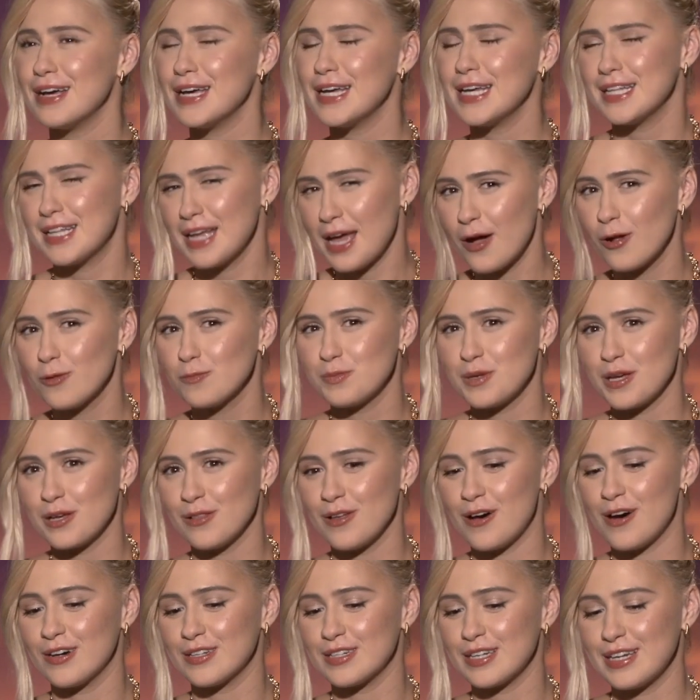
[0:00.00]
It helped me a
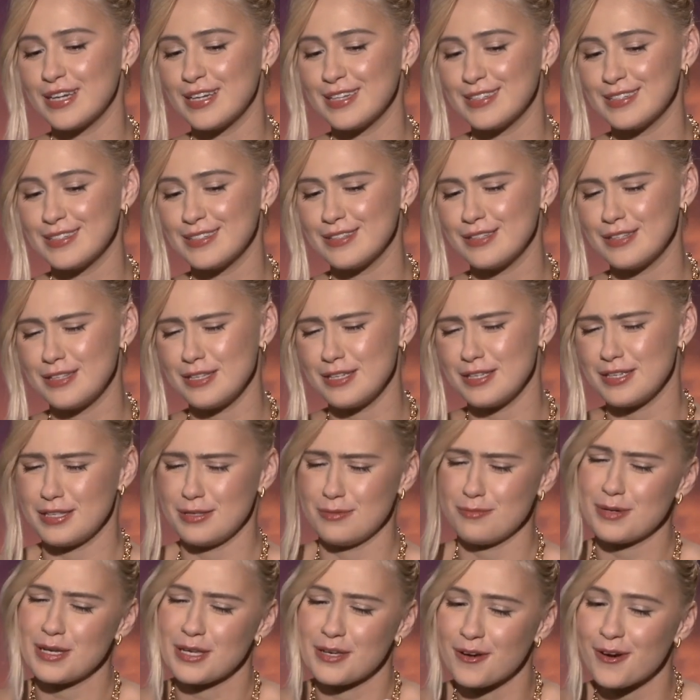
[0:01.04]
lot. And
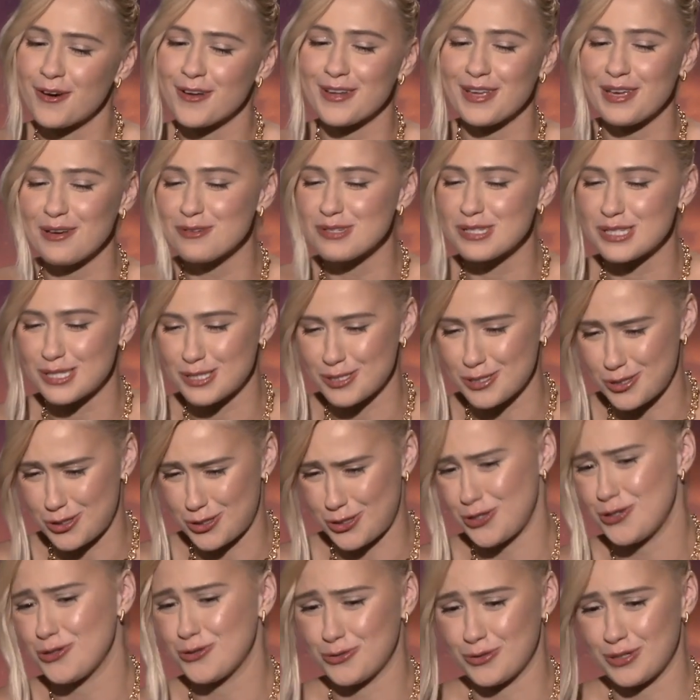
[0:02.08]
my God, he was
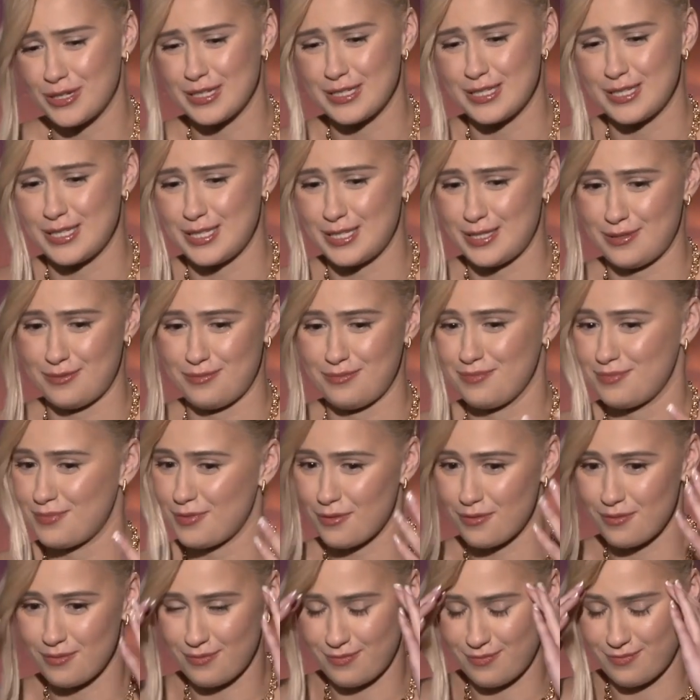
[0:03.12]
cute as
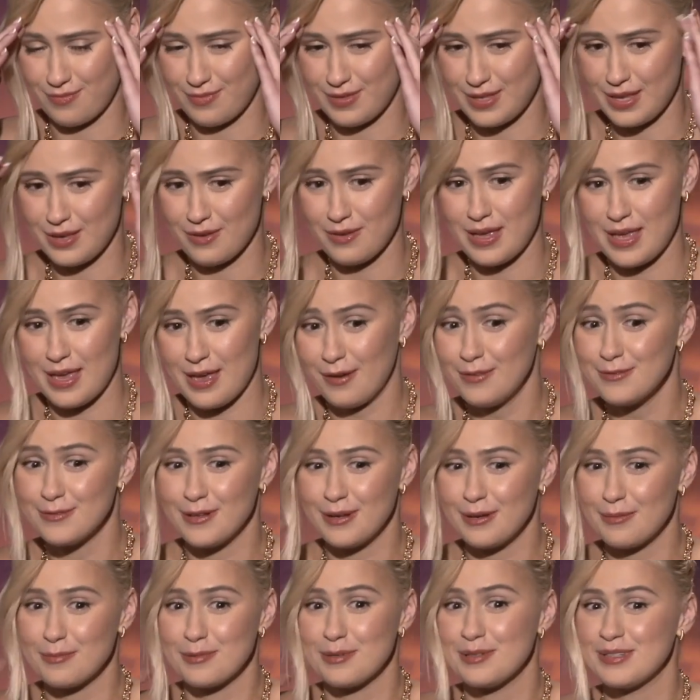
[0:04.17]

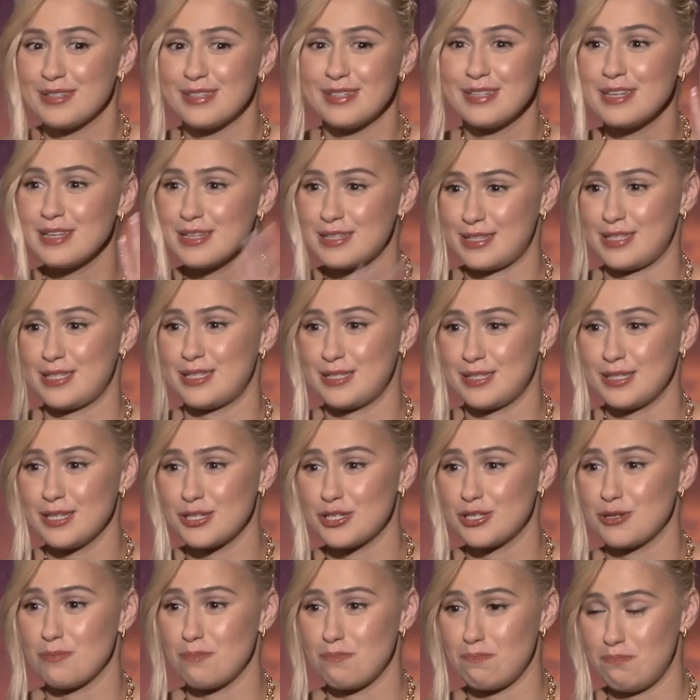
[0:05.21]
hell. I mean, it's
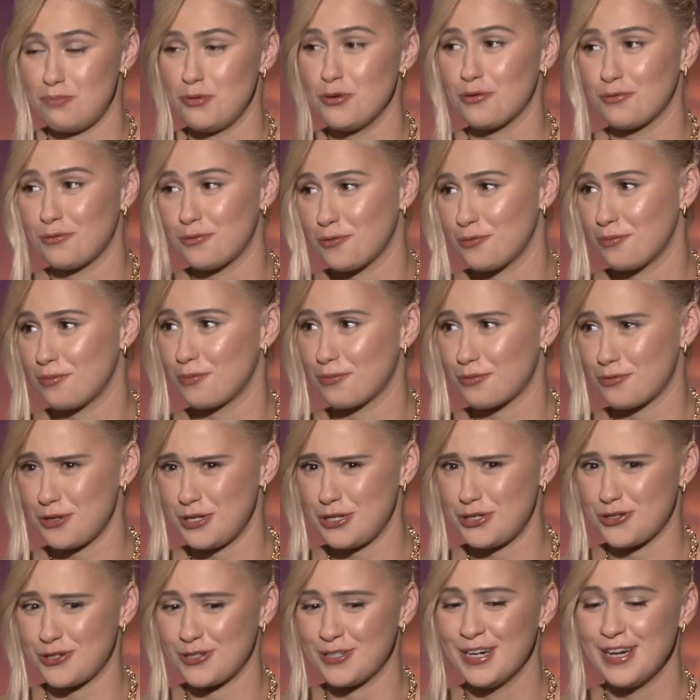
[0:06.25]
such a beautiful
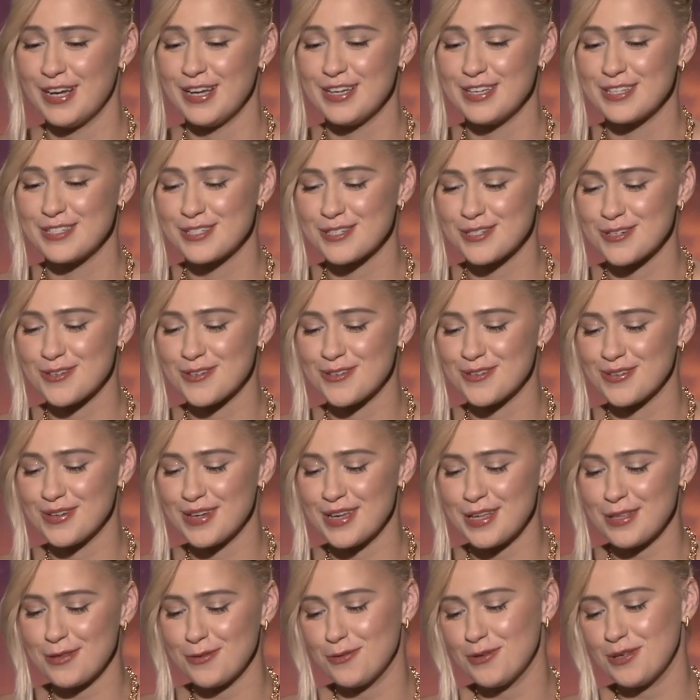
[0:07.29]
creature. So
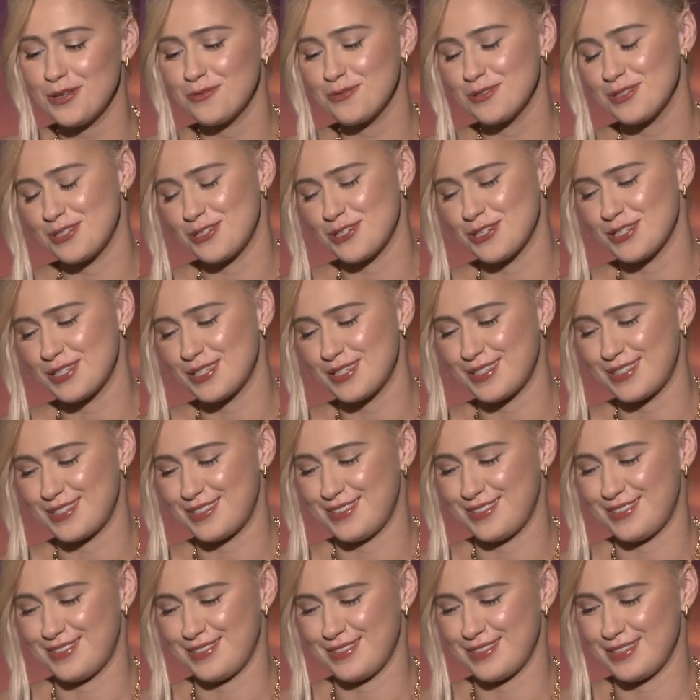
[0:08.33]
it was just
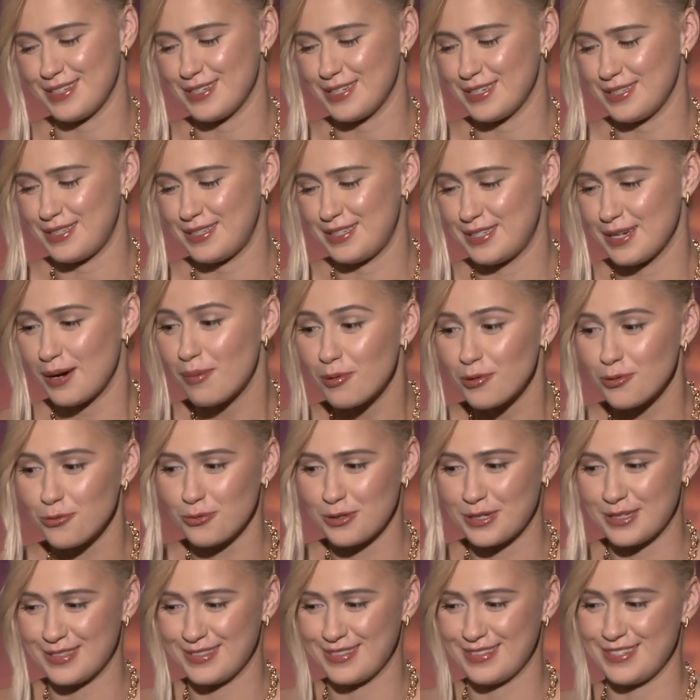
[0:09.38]
double
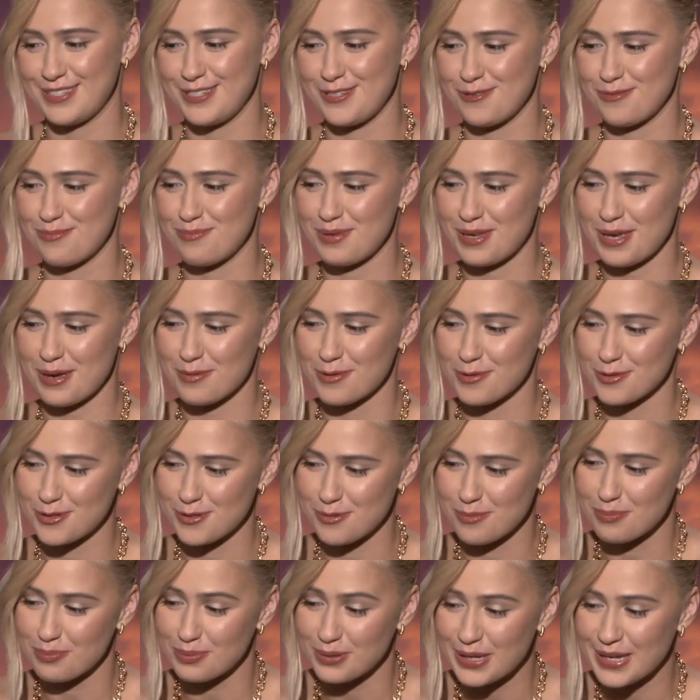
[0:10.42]
win to be able
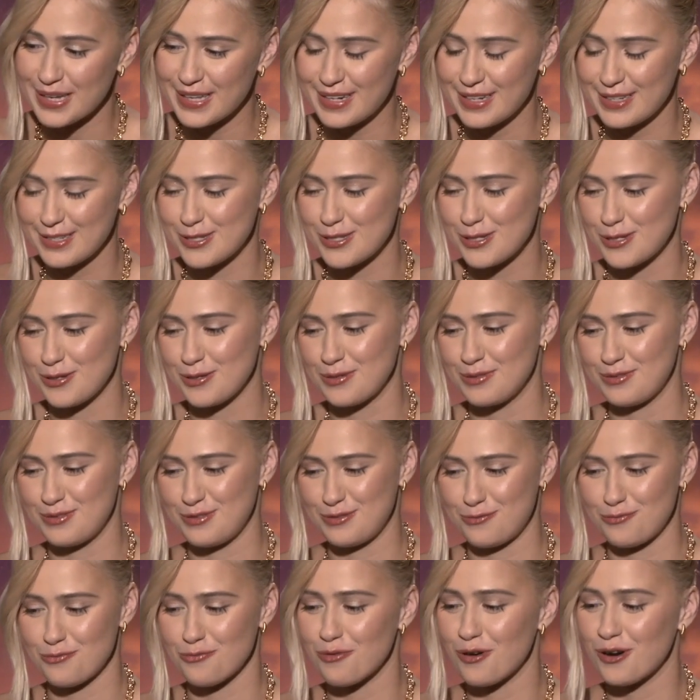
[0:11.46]
to play it and to
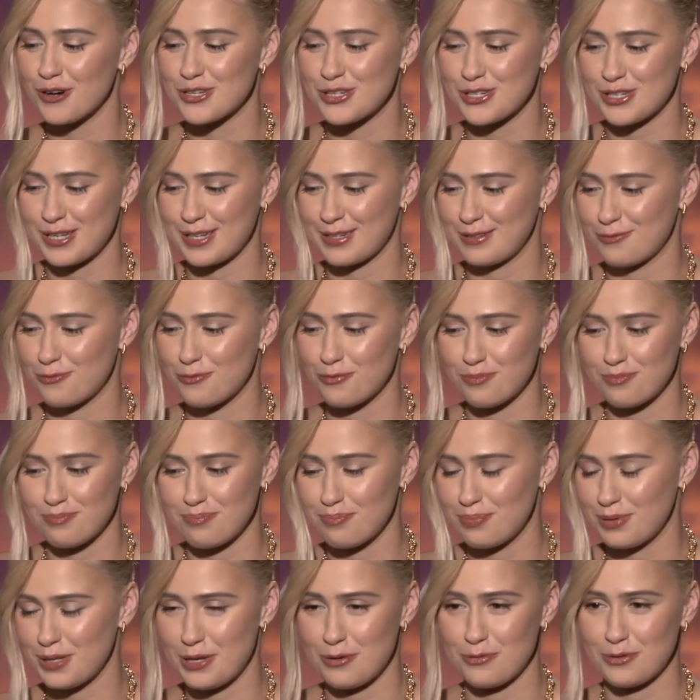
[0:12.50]
watch it and
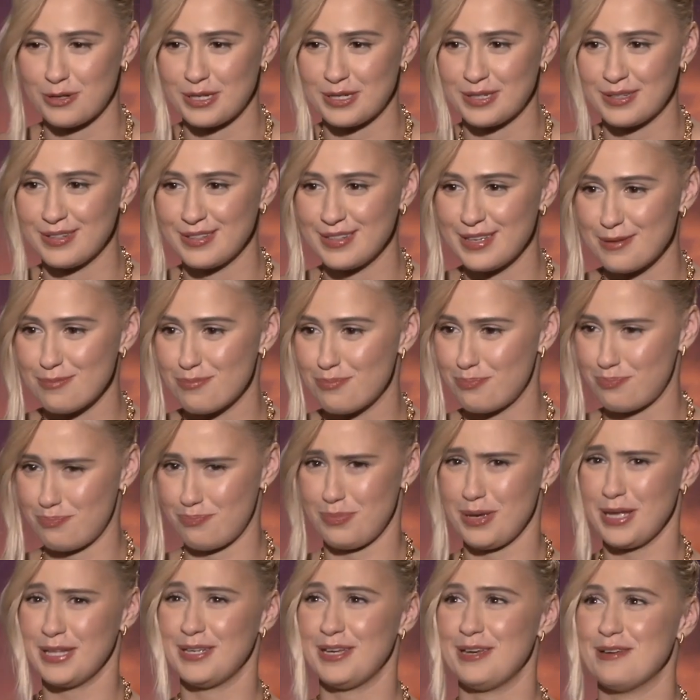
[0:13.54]
play with it and
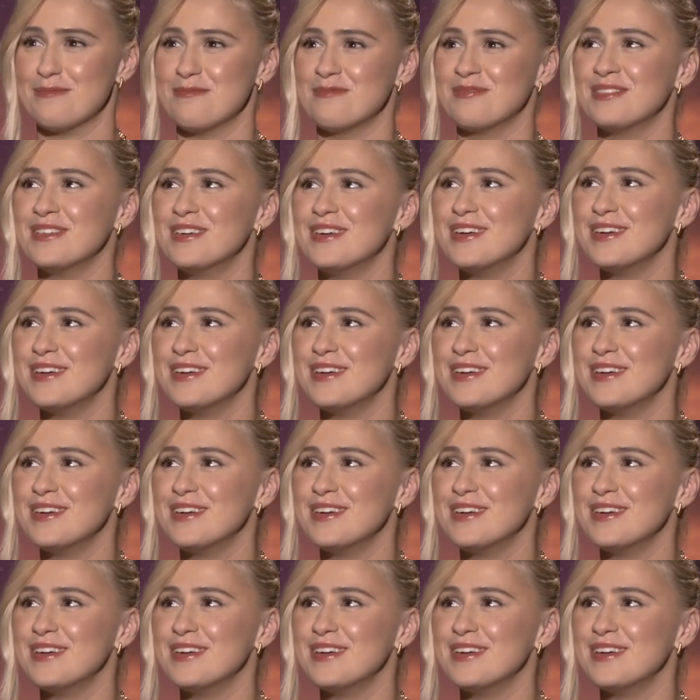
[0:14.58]
pet him.